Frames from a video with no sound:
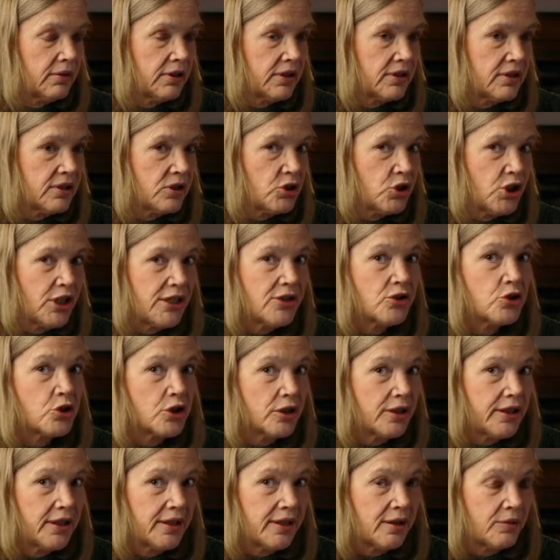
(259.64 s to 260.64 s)

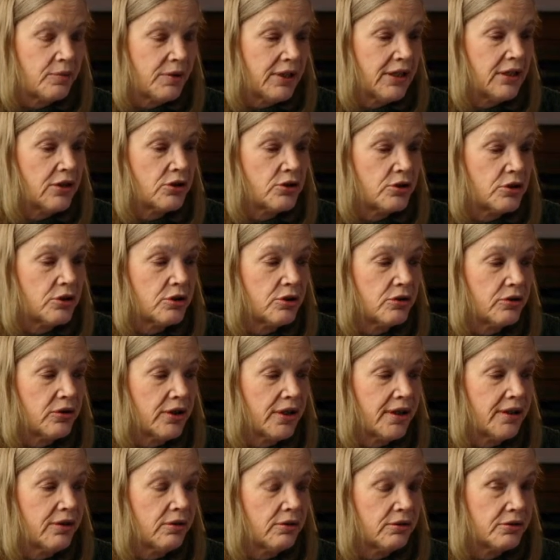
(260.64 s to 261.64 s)
suggestion that I read it to you,
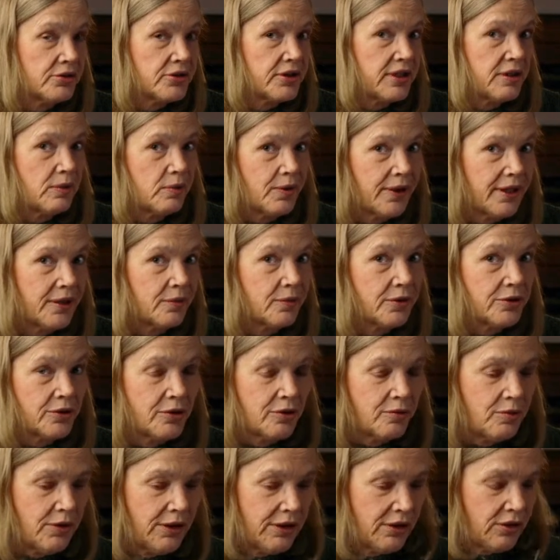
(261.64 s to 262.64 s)
and you'll see why I want
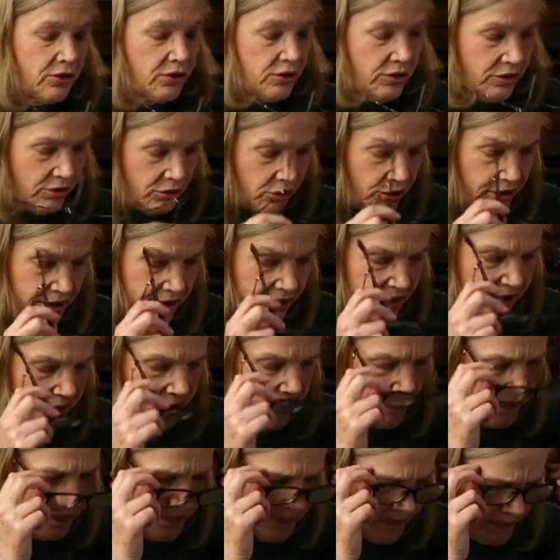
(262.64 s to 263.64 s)
to read it to you just
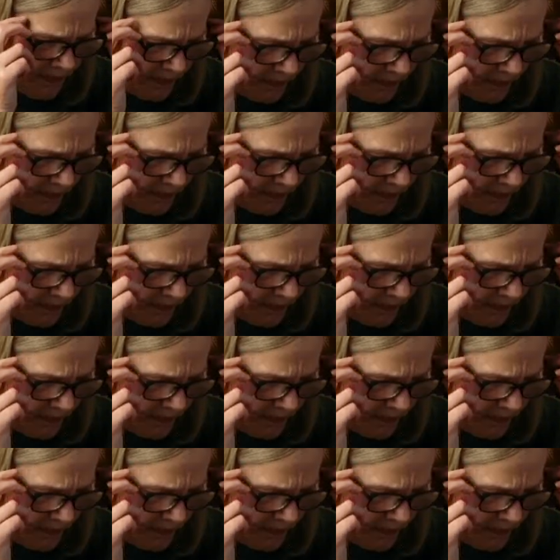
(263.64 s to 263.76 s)
now.